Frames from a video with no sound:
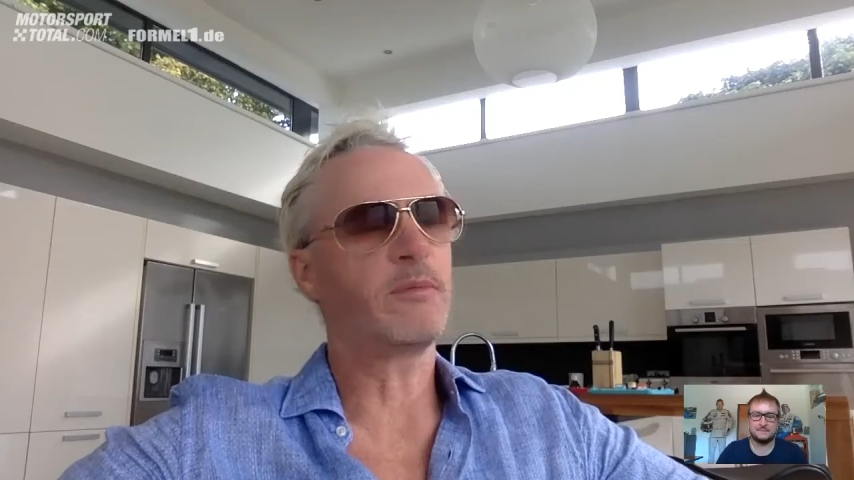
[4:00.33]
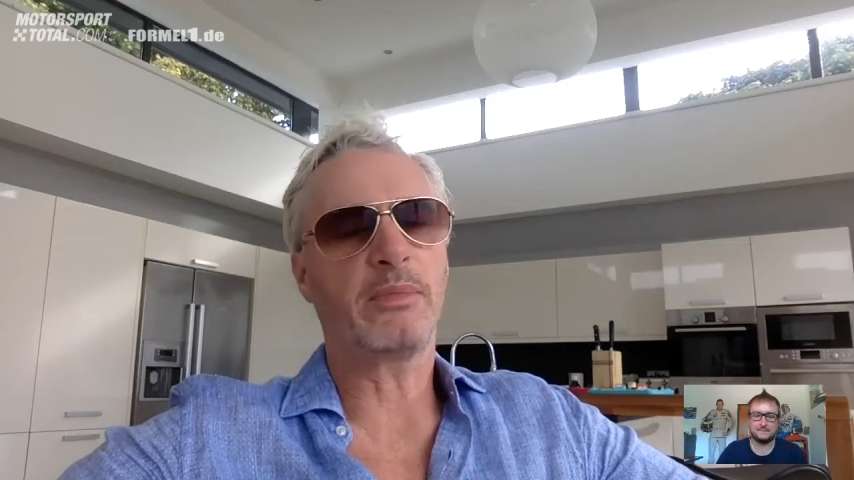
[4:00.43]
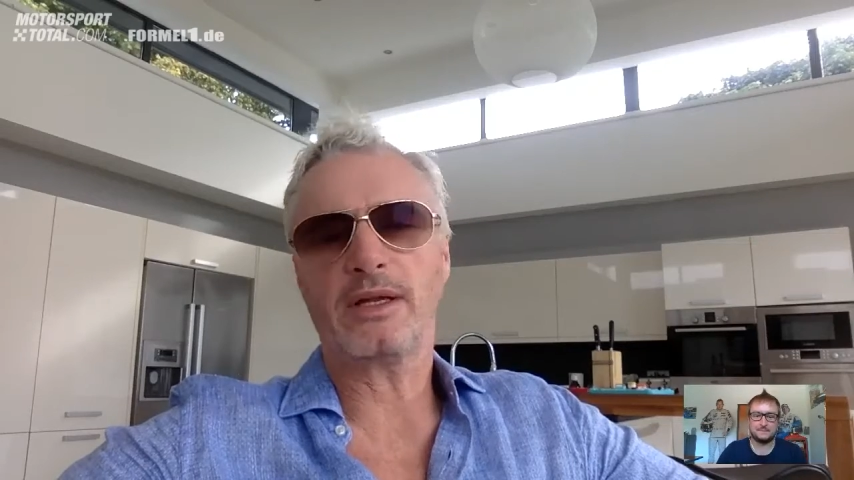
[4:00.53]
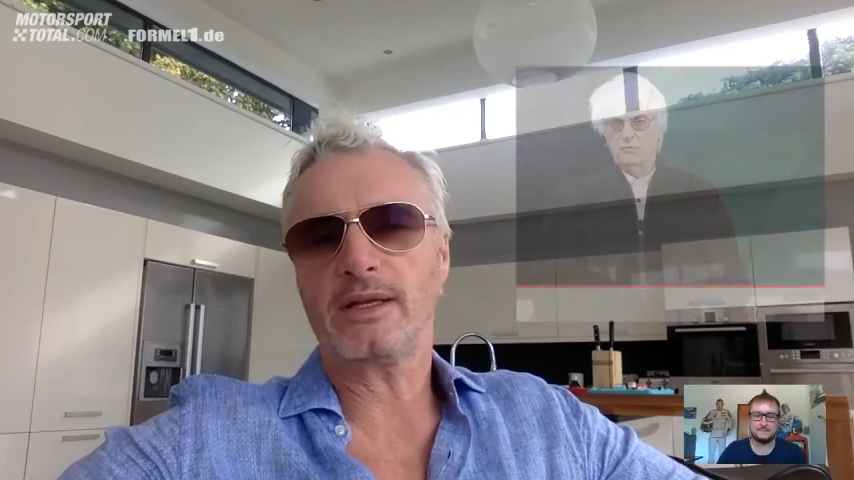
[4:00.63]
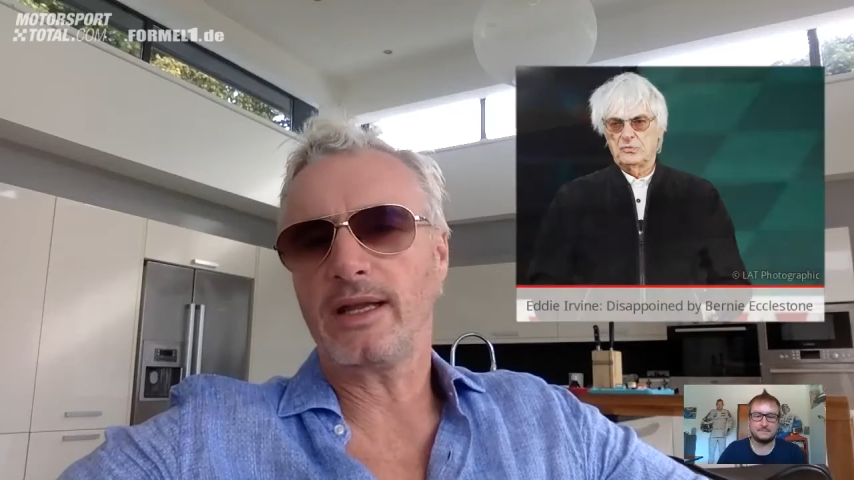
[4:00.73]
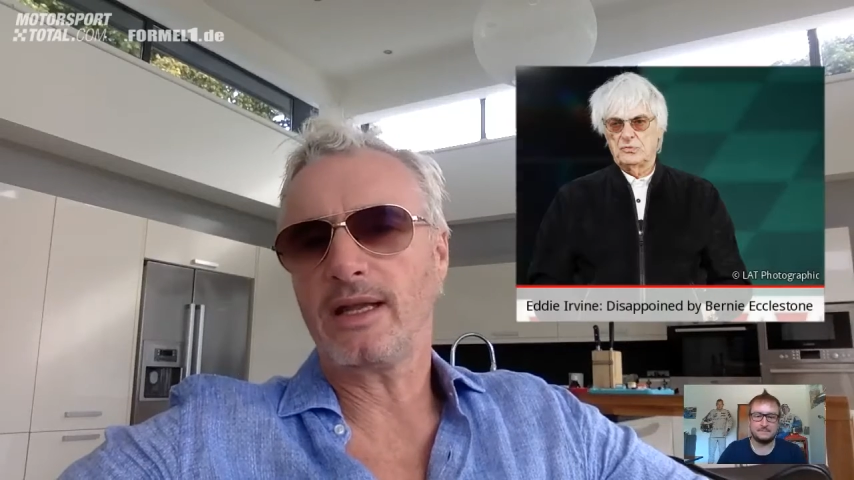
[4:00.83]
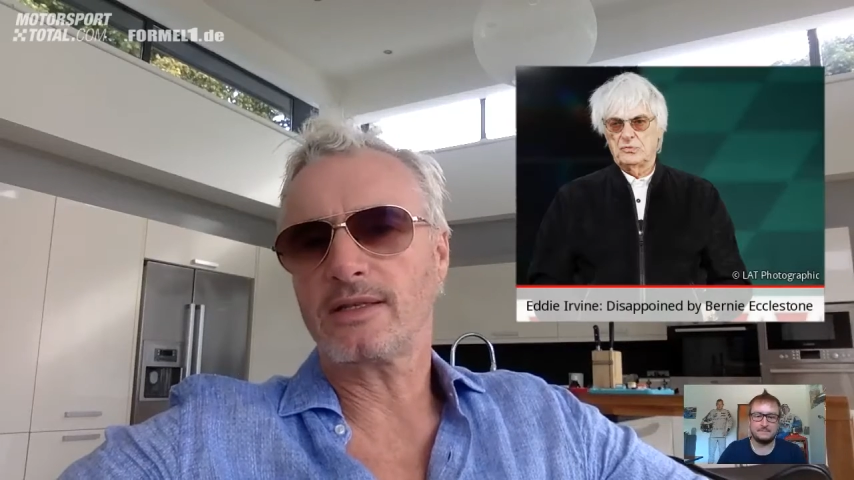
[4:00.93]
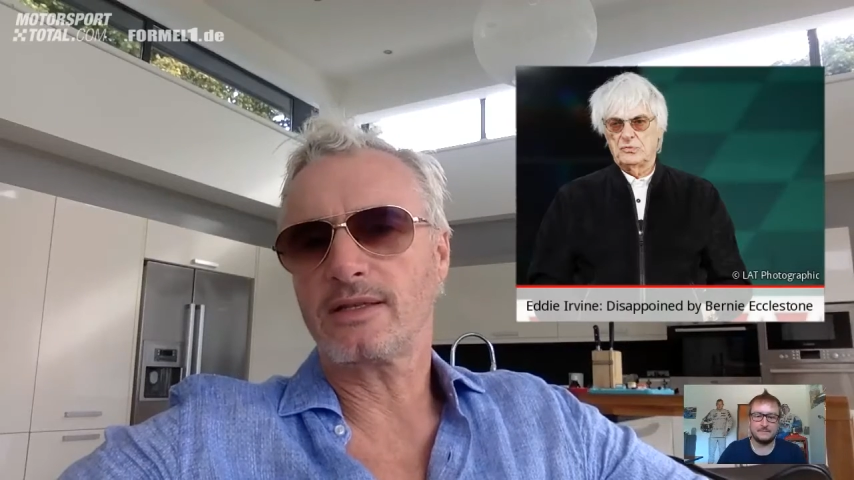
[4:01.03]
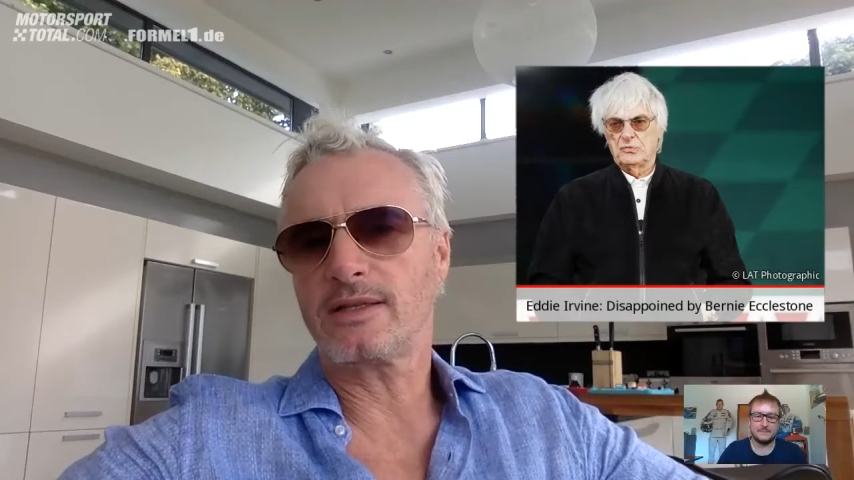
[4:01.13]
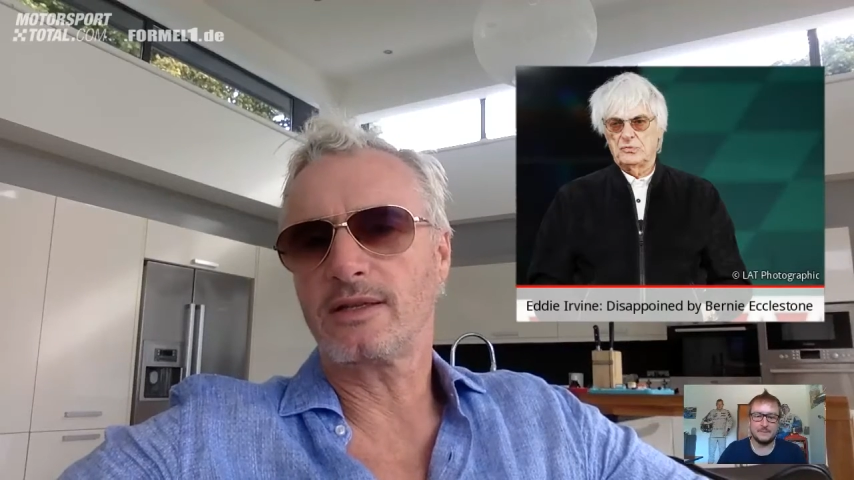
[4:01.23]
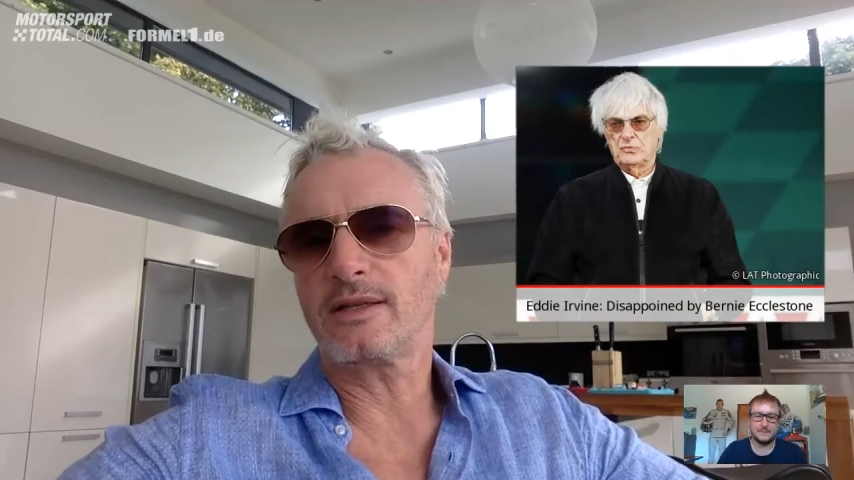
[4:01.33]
but hey, that's